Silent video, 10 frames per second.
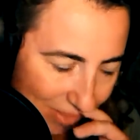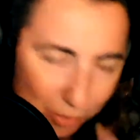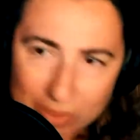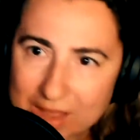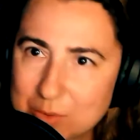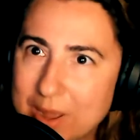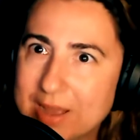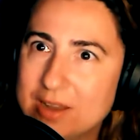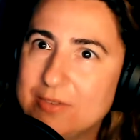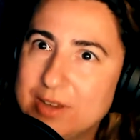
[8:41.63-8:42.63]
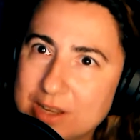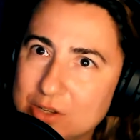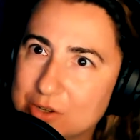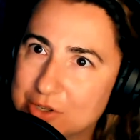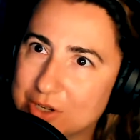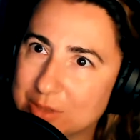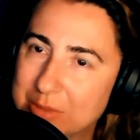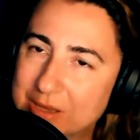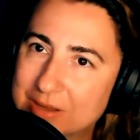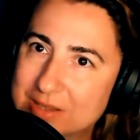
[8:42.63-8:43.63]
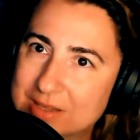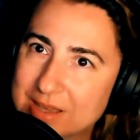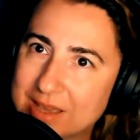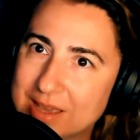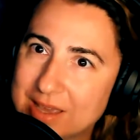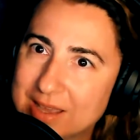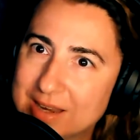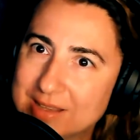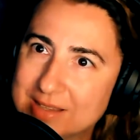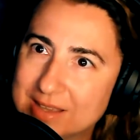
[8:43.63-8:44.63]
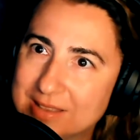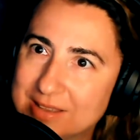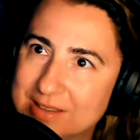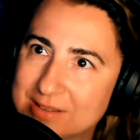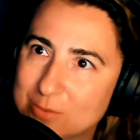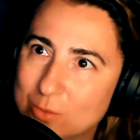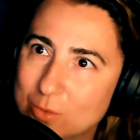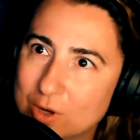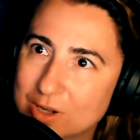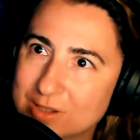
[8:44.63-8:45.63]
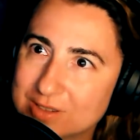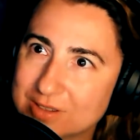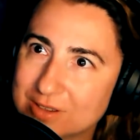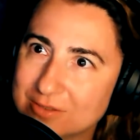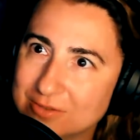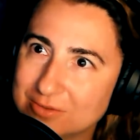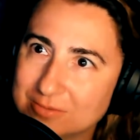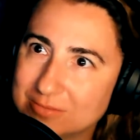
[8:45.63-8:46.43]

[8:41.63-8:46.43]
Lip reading: Well, that's why I love literature, because it is in this works of,